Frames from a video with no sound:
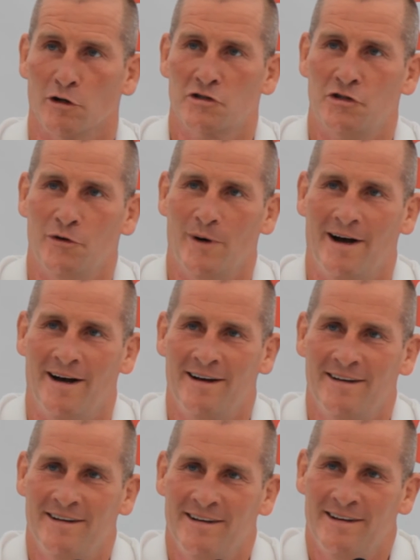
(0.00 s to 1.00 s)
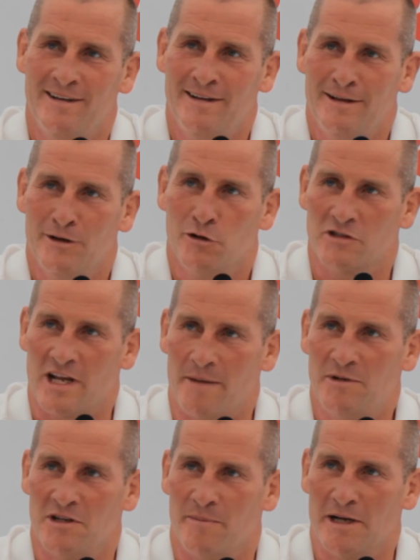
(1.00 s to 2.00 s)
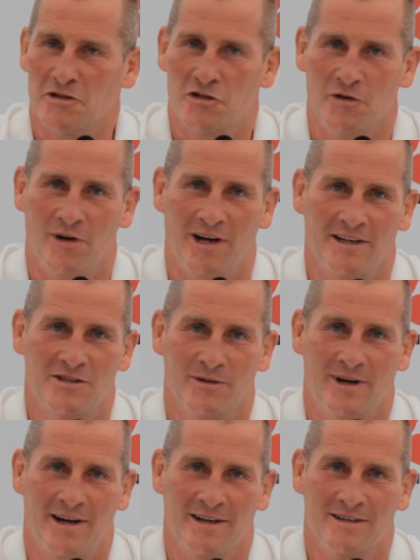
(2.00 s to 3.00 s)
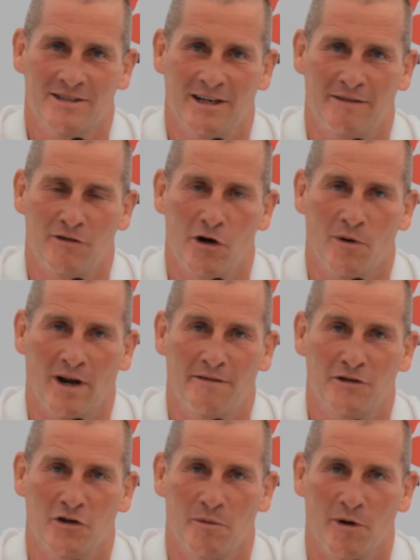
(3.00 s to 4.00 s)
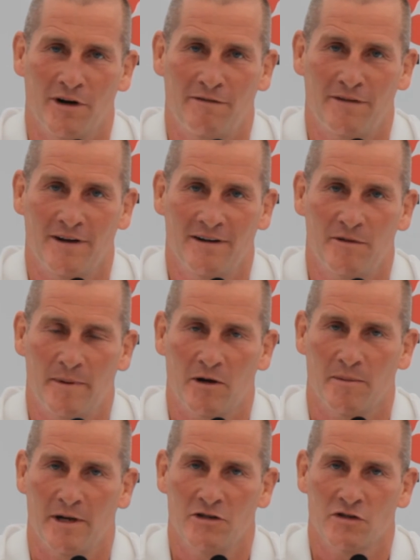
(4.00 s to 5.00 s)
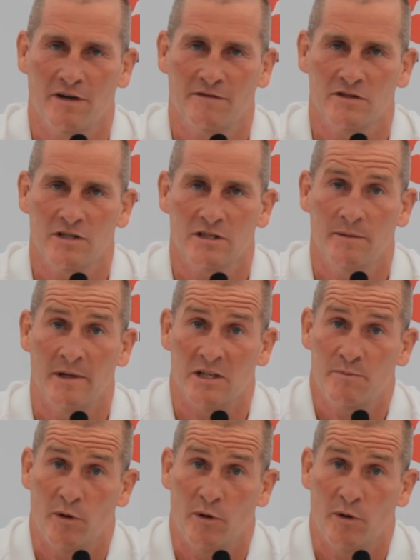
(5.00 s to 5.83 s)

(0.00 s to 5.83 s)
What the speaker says: Not to empty the bench too early to leave no one left to come on if you pick up an injury after 60 minutes.